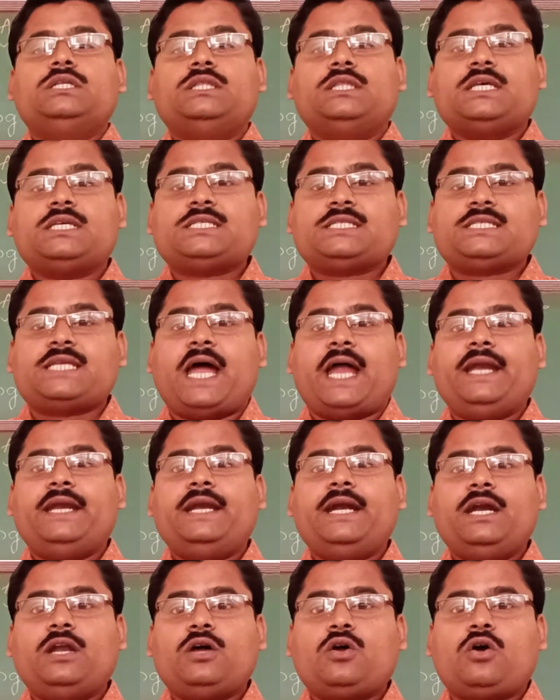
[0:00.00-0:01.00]
the
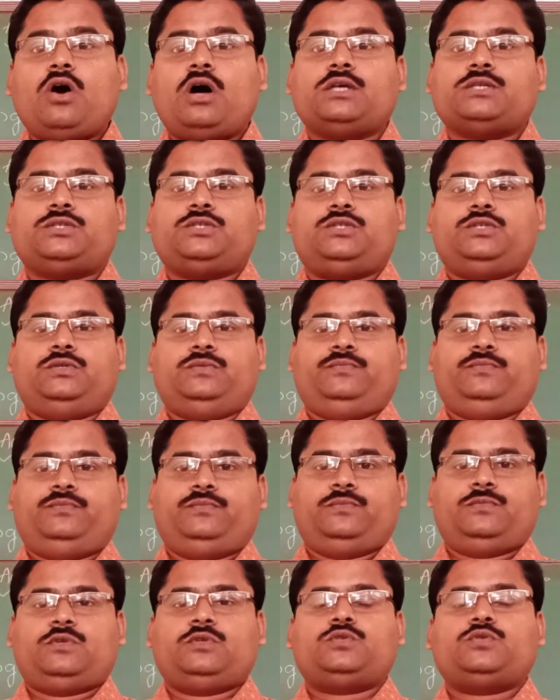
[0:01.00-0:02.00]
standard cost
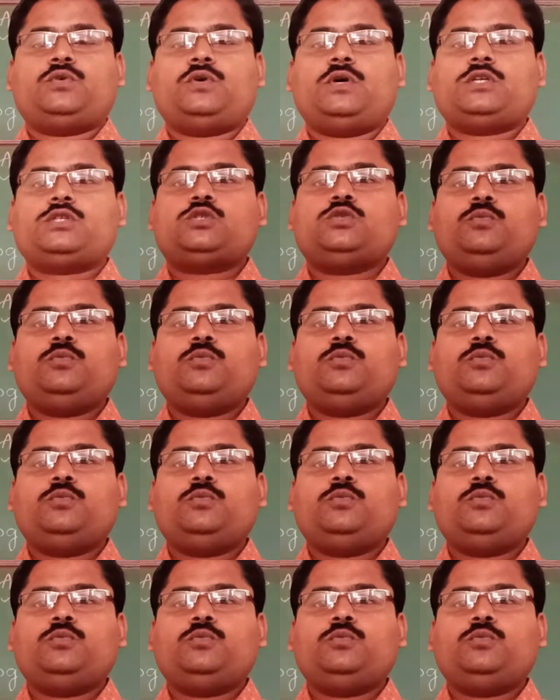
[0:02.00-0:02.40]
so as